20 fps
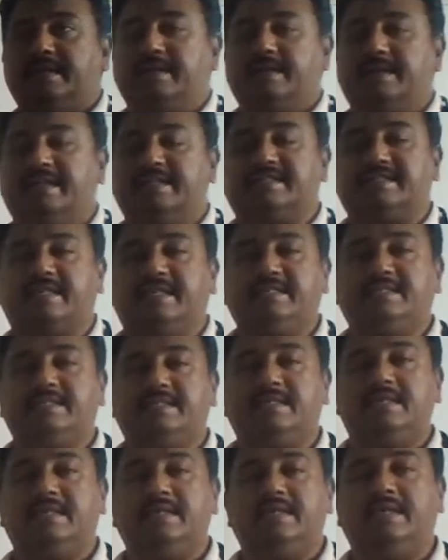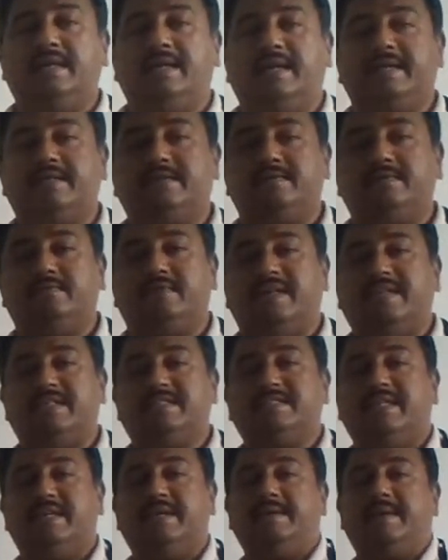discussed. Like one
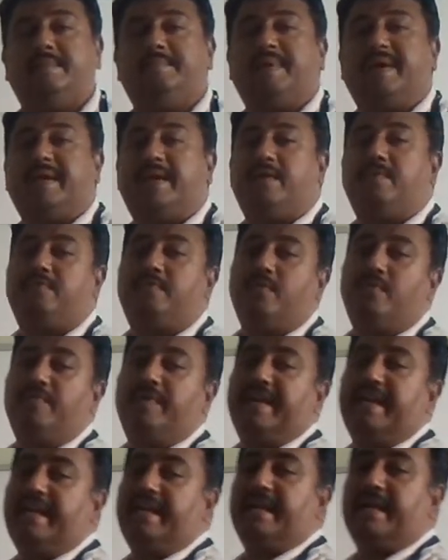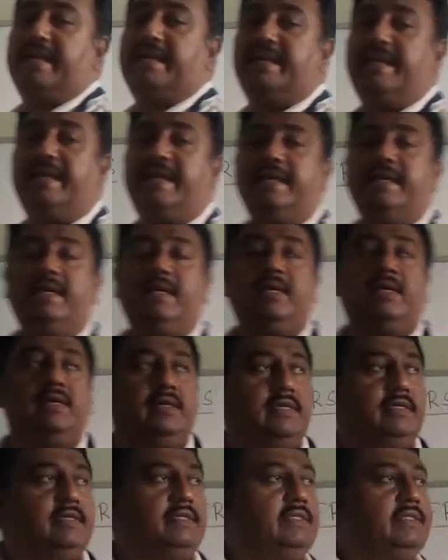is a pair of ovary and a
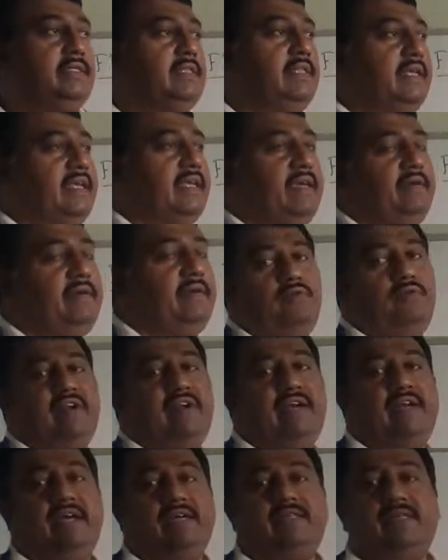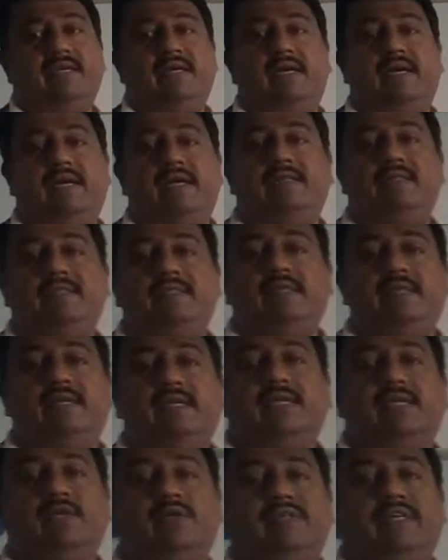like a oviduct, and
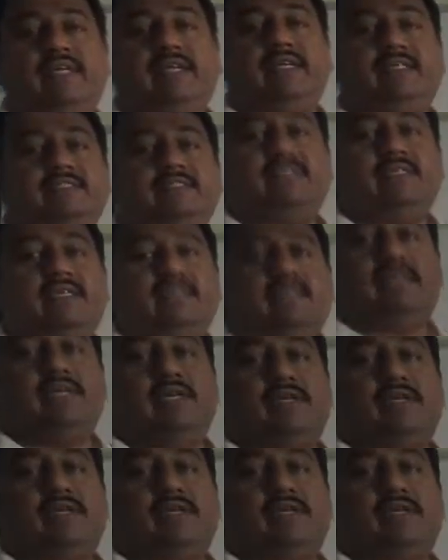uterus.